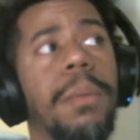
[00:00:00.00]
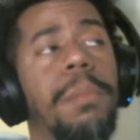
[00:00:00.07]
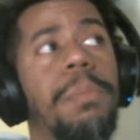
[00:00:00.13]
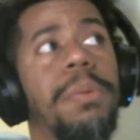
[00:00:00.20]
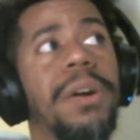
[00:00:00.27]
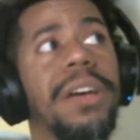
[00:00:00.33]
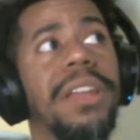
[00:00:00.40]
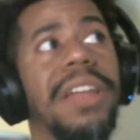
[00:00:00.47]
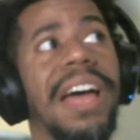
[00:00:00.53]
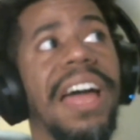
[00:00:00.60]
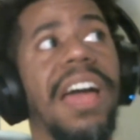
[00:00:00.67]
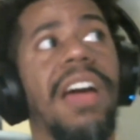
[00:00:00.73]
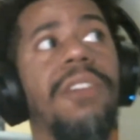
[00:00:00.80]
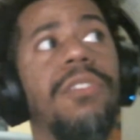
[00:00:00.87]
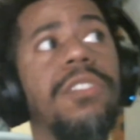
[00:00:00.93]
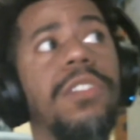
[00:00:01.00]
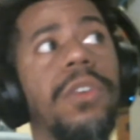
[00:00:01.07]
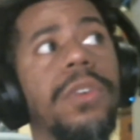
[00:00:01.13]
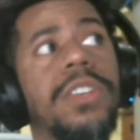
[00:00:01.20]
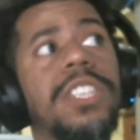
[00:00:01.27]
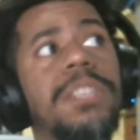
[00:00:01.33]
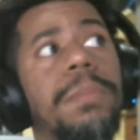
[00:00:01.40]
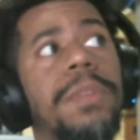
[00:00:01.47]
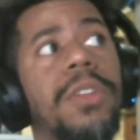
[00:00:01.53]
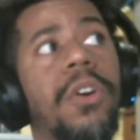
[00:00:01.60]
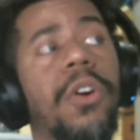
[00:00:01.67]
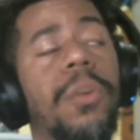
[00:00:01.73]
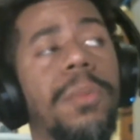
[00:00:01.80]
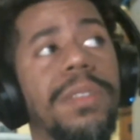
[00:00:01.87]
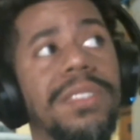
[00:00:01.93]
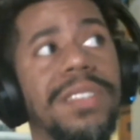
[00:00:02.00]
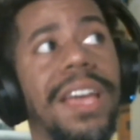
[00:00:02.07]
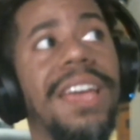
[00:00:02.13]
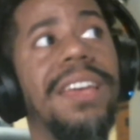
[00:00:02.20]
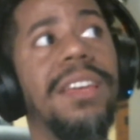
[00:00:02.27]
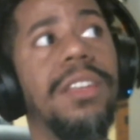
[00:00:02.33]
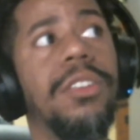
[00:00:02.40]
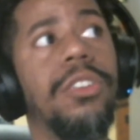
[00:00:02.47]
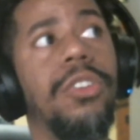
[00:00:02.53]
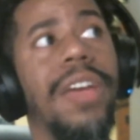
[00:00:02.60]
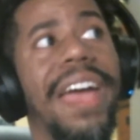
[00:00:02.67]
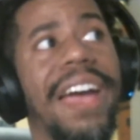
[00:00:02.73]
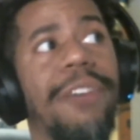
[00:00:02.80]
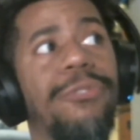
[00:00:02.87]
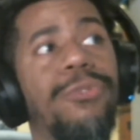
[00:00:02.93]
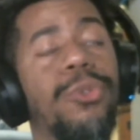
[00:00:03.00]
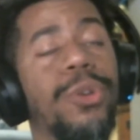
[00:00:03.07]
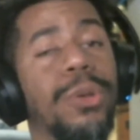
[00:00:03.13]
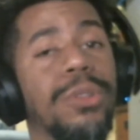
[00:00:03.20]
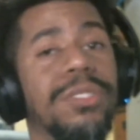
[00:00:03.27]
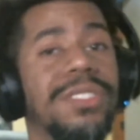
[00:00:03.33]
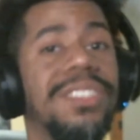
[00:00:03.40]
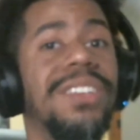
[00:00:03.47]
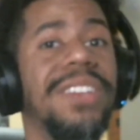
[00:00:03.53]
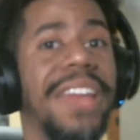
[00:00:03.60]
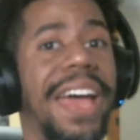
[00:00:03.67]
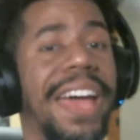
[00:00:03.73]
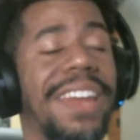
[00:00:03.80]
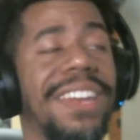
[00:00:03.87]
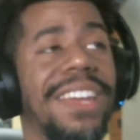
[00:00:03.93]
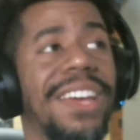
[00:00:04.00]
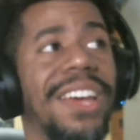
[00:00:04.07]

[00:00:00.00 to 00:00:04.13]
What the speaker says: but however long he's been the Armor Titan, add 4 years to that.